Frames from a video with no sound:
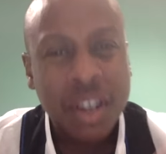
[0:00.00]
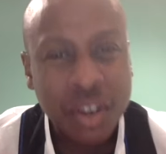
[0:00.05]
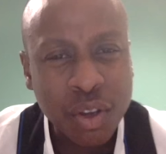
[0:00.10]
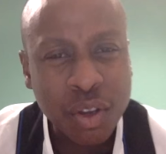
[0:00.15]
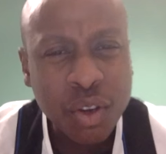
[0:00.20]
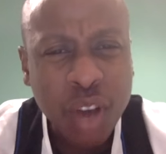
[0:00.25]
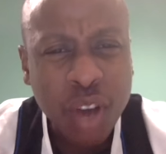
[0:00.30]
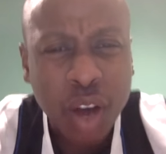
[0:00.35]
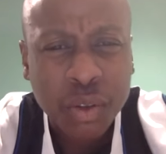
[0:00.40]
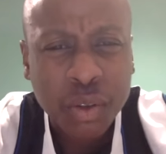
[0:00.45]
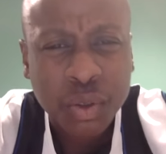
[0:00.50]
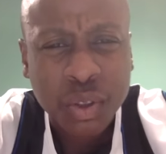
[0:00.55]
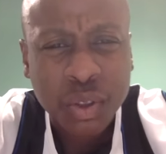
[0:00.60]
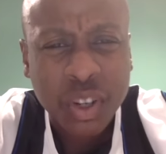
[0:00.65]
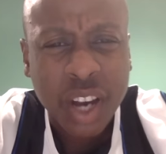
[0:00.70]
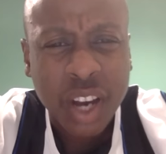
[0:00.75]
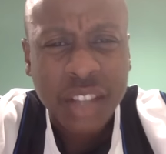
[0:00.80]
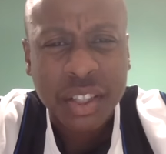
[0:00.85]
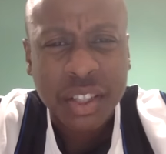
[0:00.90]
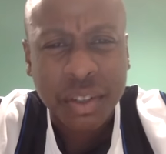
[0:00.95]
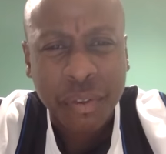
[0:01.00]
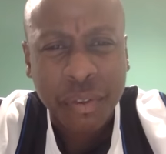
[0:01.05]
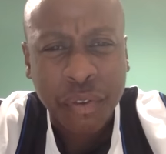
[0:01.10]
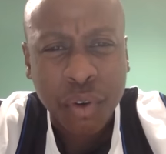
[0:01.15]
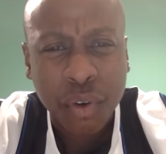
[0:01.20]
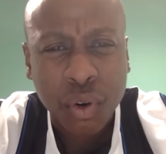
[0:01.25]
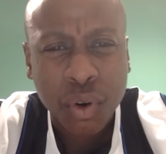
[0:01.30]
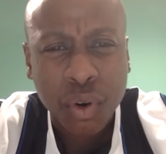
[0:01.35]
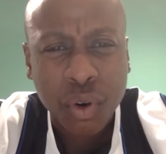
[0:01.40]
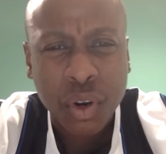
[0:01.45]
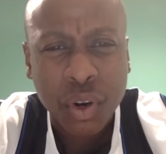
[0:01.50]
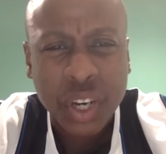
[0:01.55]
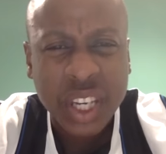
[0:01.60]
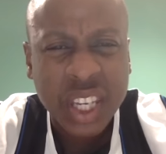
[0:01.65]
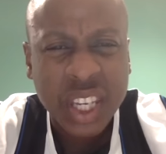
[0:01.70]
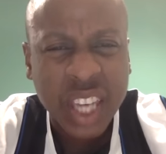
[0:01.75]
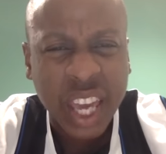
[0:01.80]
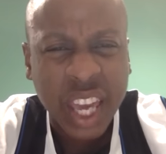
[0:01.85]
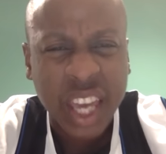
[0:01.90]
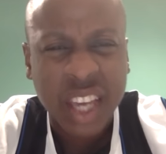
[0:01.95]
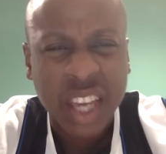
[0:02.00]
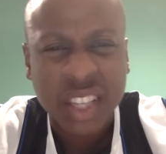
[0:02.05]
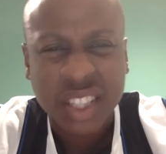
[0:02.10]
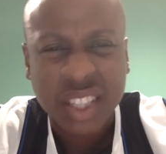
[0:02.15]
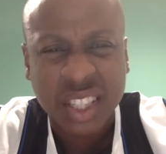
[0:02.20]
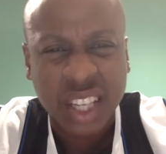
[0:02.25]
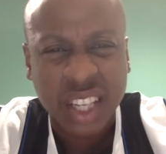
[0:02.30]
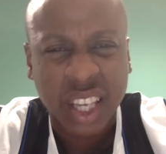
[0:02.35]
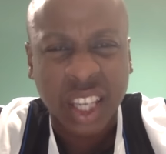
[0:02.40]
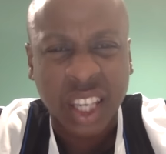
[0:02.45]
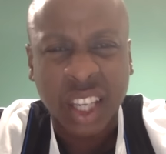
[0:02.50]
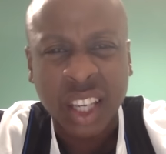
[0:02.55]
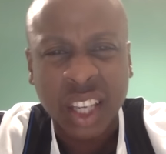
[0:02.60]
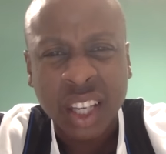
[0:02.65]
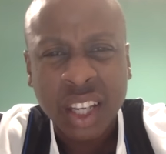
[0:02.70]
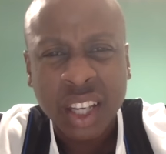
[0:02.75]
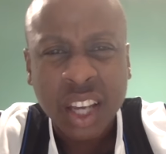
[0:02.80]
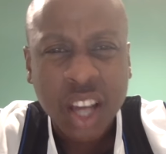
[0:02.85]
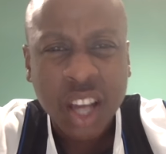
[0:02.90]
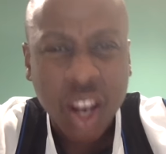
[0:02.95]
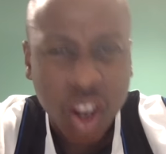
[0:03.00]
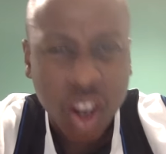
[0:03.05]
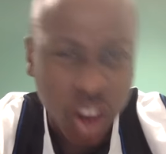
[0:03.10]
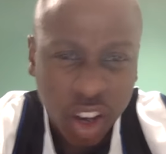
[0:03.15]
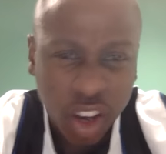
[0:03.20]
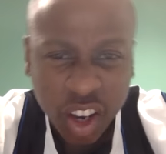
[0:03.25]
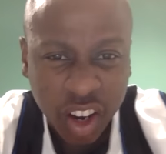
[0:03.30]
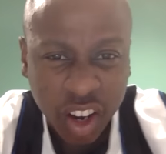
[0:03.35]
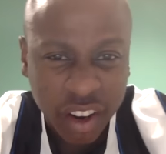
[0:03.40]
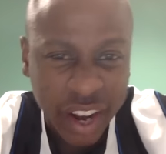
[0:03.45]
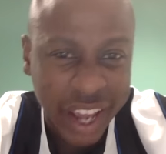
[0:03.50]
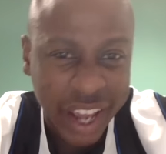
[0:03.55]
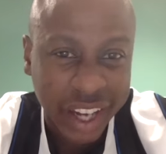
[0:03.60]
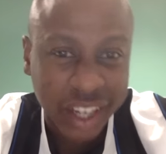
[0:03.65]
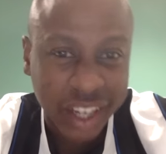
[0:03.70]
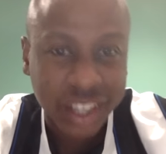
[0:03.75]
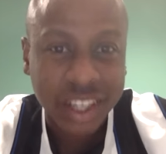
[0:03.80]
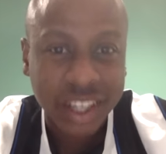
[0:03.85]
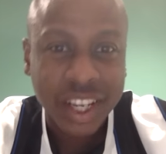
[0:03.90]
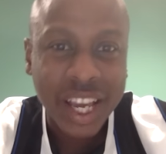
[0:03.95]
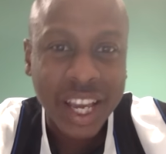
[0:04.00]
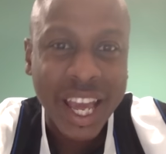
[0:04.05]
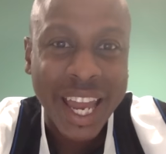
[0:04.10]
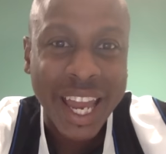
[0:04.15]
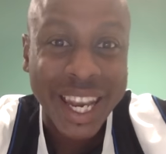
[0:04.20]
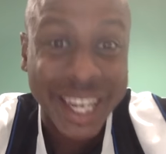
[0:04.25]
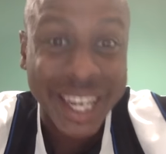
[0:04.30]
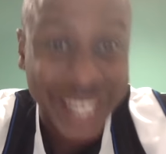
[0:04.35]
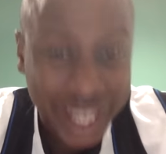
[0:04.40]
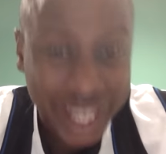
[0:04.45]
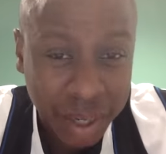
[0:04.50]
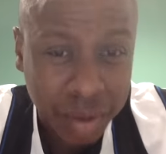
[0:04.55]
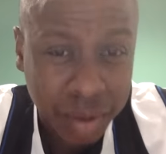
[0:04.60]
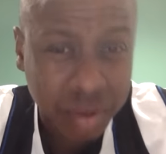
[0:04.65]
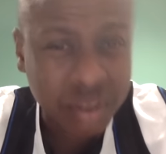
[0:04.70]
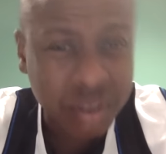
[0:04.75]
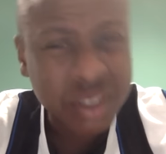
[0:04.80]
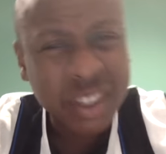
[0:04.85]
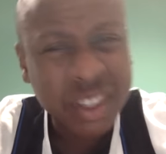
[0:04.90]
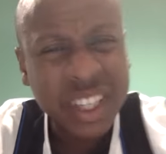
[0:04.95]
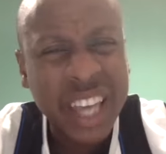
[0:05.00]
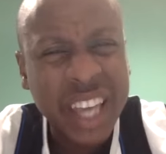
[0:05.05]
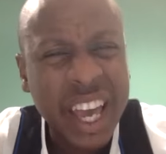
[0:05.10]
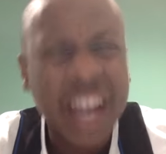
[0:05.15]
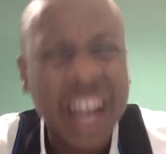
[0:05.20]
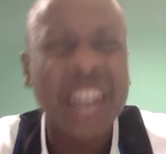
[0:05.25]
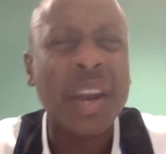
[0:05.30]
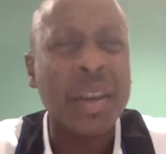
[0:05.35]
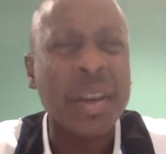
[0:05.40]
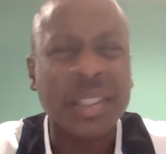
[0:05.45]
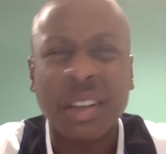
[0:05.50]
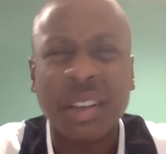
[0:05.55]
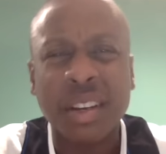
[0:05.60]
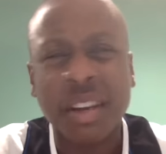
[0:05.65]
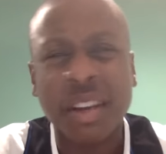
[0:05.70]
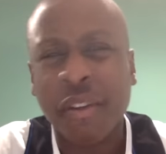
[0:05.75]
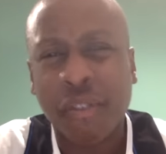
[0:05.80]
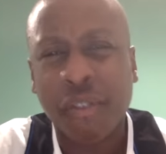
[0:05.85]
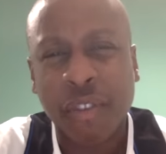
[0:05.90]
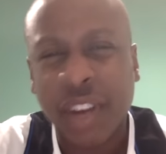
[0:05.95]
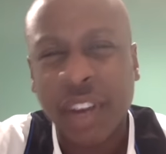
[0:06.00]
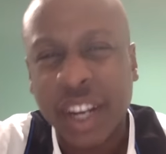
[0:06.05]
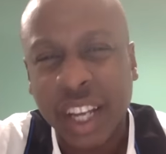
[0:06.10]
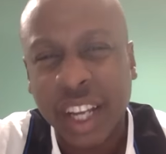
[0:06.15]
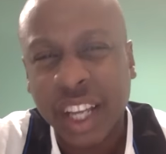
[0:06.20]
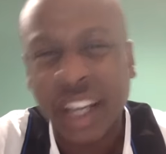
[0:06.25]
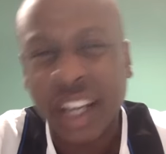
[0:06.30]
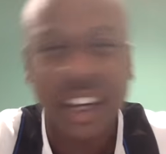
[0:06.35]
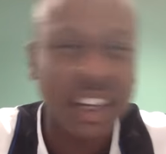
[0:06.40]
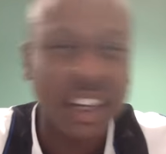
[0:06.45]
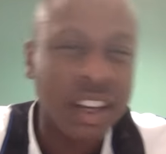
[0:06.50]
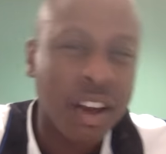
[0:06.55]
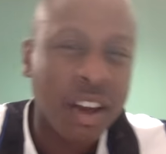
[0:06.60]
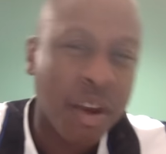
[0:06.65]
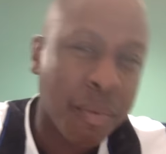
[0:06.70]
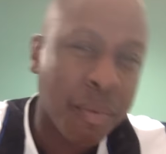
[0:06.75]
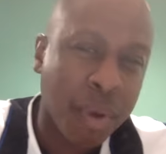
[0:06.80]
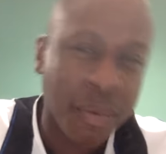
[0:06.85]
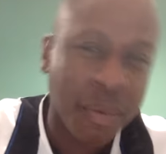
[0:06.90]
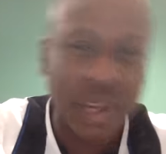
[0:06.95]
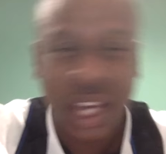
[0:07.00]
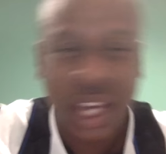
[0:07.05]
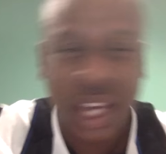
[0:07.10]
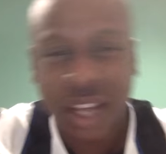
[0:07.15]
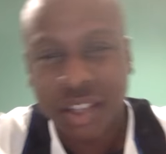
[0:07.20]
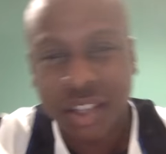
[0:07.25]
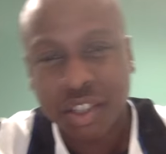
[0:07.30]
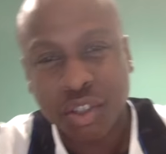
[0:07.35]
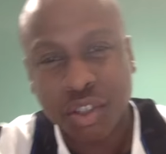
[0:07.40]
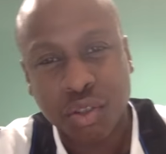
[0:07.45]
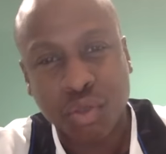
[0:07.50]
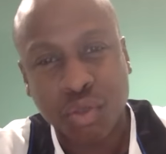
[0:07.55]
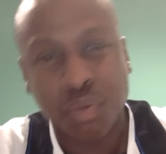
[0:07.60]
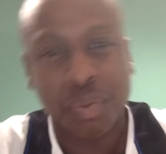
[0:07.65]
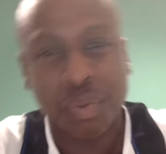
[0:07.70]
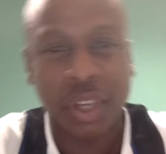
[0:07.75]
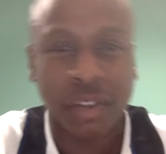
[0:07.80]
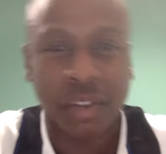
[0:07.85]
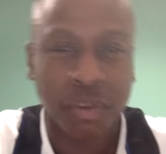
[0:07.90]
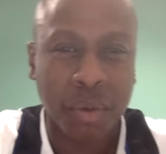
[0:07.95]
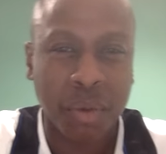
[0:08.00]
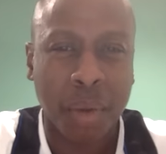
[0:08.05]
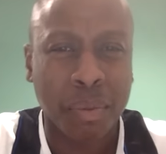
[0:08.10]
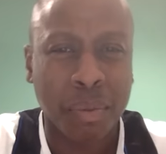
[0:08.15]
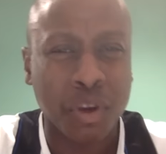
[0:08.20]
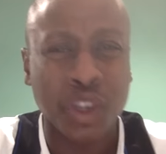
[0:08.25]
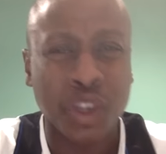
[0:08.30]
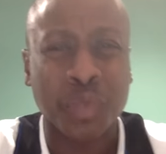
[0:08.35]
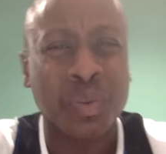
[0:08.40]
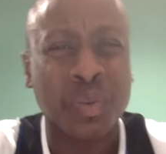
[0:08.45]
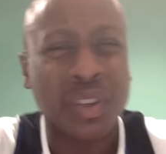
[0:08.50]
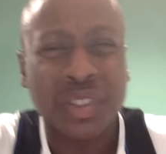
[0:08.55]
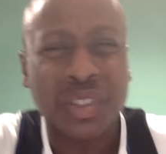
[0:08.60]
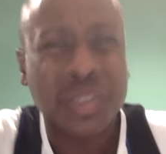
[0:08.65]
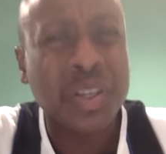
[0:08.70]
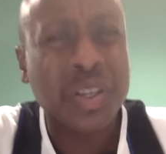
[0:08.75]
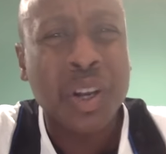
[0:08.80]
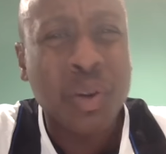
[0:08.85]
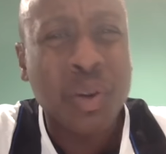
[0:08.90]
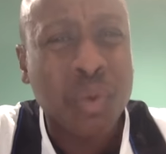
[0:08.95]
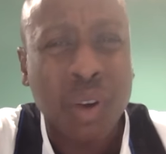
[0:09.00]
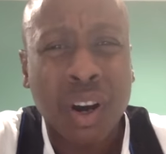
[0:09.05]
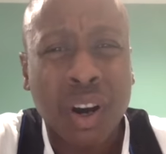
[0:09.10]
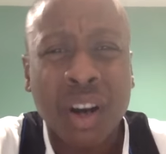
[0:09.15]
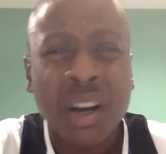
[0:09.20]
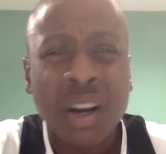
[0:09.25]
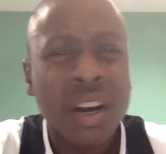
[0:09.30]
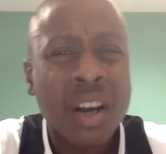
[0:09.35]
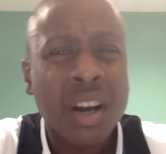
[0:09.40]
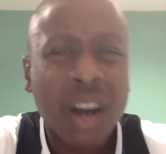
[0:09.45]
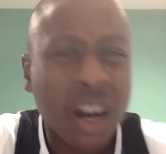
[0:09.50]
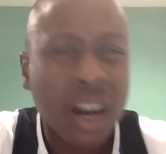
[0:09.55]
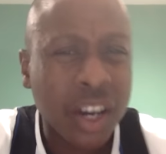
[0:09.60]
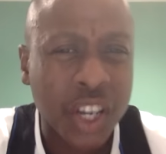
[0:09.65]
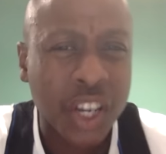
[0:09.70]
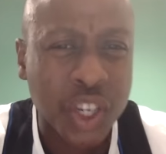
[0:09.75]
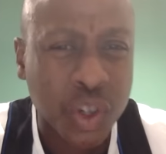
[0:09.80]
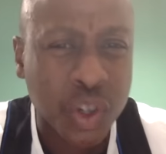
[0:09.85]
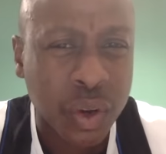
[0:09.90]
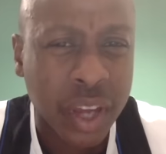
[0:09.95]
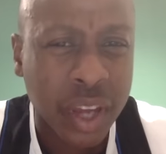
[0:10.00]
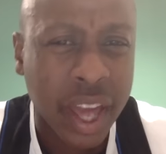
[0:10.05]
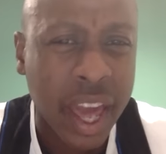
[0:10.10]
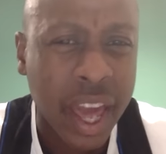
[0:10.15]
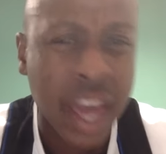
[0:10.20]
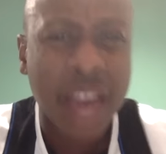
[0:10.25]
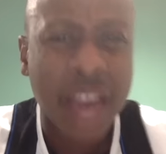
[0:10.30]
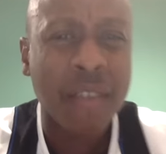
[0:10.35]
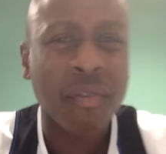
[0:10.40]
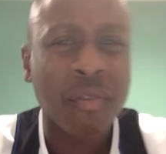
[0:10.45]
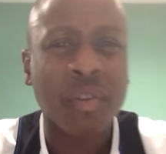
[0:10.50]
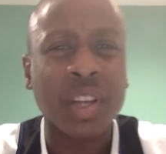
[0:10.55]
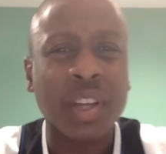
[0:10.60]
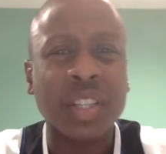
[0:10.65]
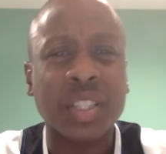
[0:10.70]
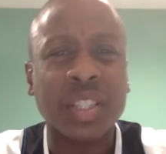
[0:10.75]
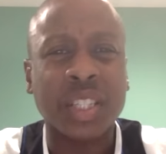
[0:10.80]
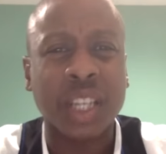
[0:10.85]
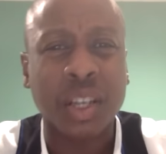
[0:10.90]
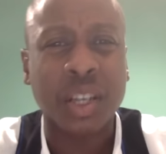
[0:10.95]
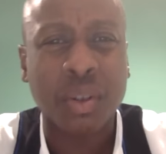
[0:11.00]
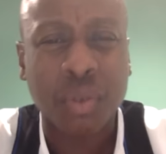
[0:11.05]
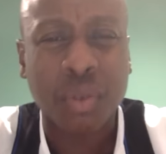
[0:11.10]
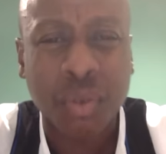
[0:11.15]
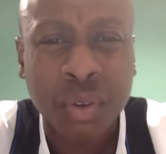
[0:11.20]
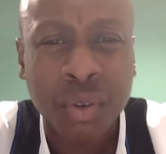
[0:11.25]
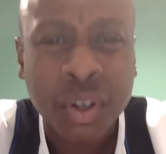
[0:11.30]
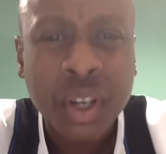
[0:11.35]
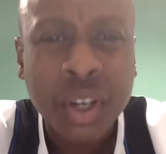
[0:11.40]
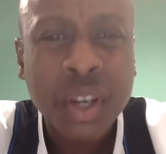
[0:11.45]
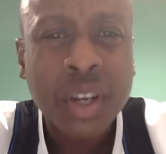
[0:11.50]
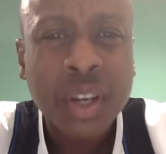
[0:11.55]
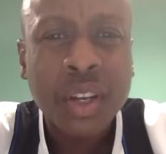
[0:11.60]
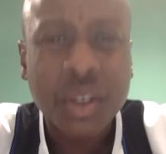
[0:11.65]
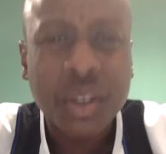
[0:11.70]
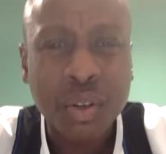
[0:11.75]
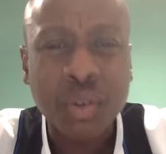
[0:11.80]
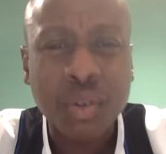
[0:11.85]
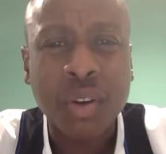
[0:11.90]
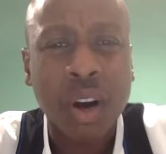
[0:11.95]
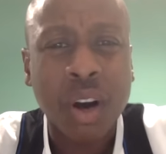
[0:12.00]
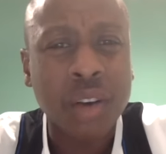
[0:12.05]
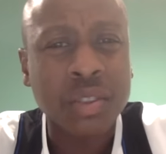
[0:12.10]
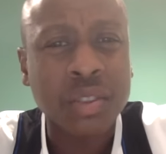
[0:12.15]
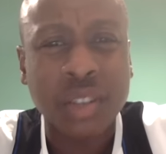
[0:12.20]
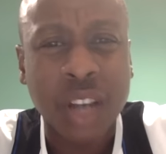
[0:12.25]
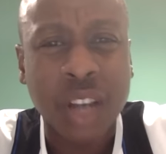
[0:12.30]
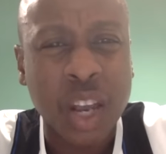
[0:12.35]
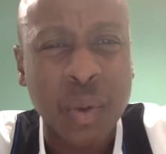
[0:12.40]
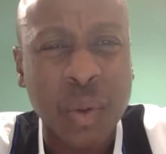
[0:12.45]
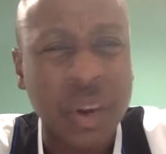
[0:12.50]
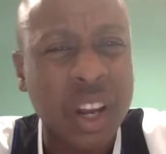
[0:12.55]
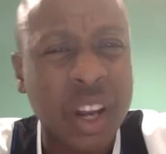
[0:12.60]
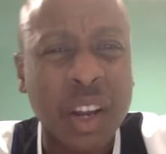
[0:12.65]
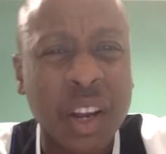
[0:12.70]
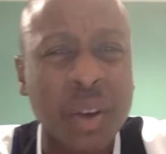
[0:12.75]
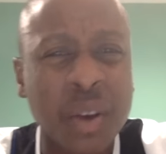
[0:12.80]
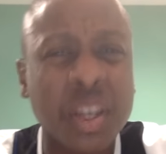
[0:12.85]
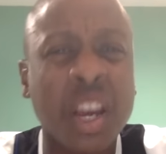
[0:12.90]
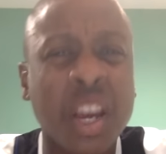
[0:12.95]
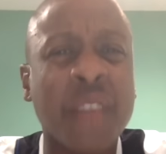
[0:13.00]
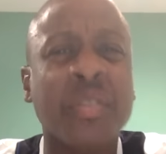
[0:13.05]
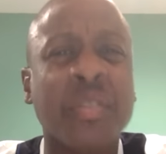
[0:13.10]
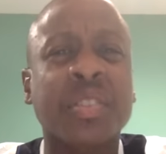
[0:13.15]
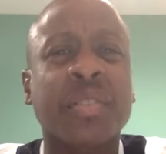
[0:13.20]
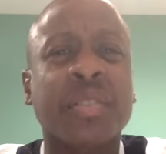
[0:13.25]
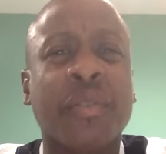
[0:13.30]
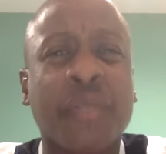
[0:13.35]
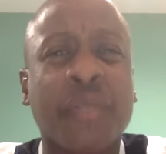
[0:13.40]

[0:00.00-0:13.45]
Newcastle United 4, KSC Lokeren 0. Yeah, I know it's only a friendly. I know I'm probably getting too big for my boots, but so what? I'm going to enjoy every single Newcastle United win. I don't care if it's a